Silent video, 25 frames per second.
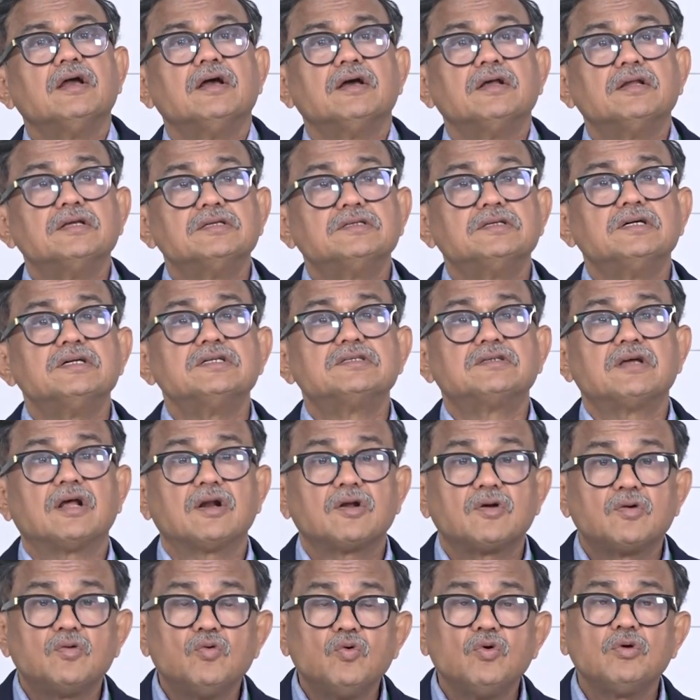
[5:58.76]
Results
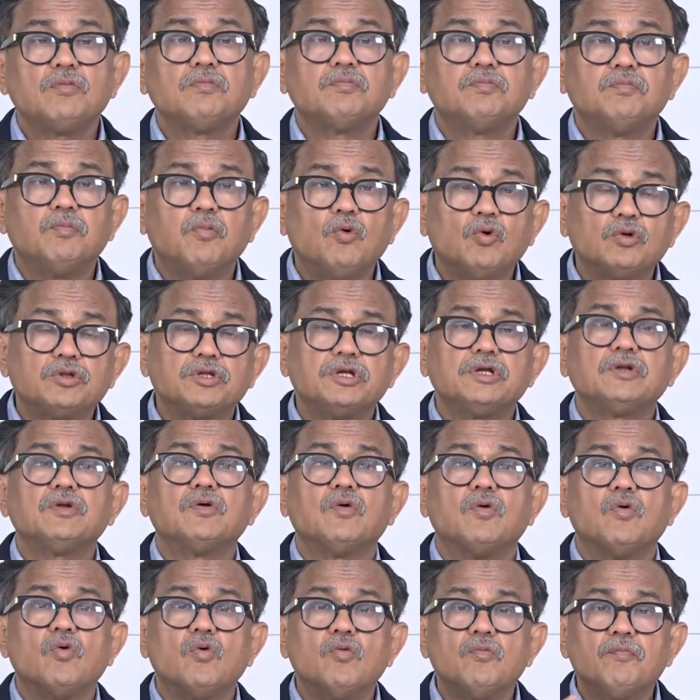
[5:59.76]
are good both in
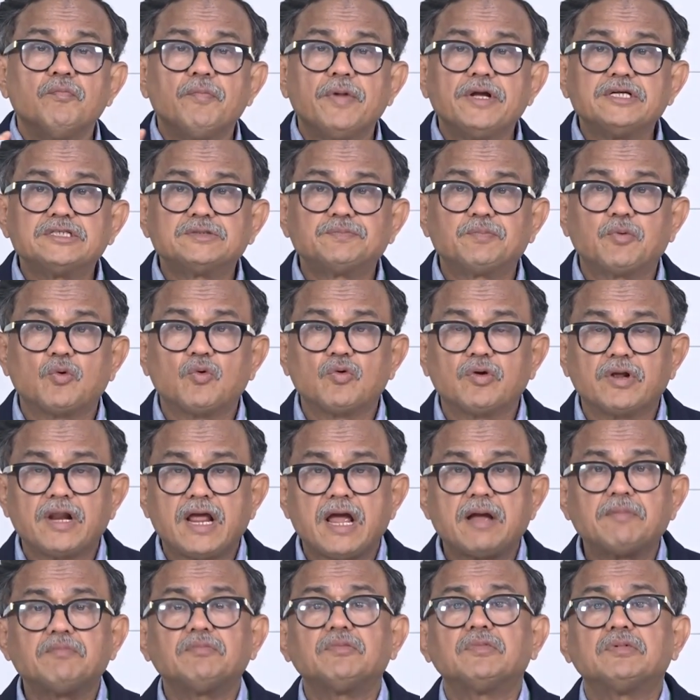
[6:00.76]
home-based
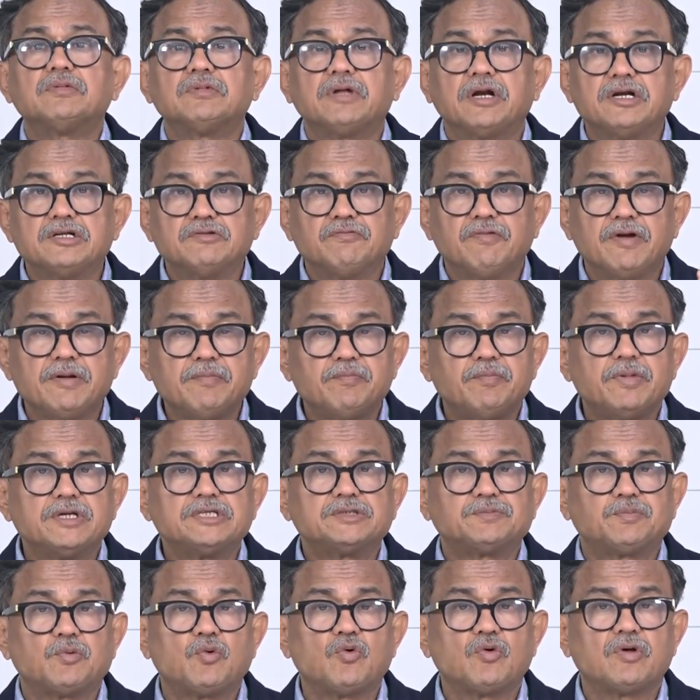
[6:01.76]
program, that is
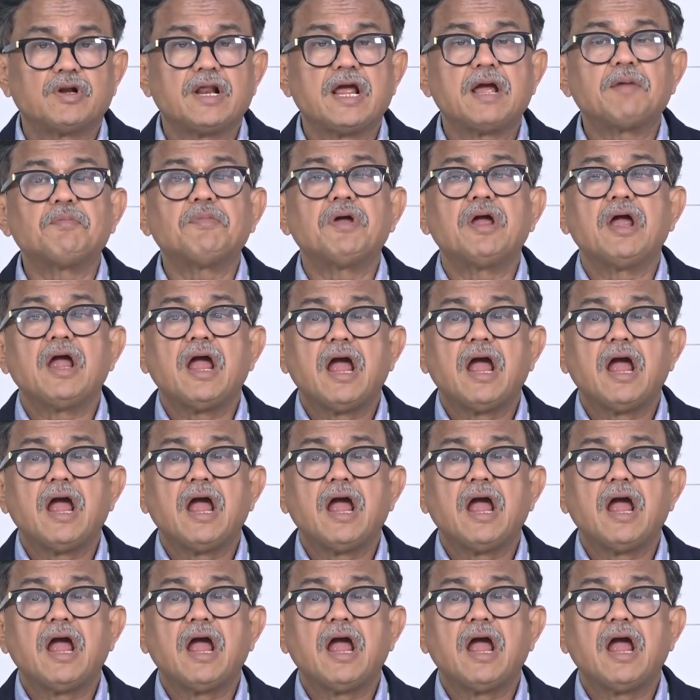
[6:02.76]
web-based program,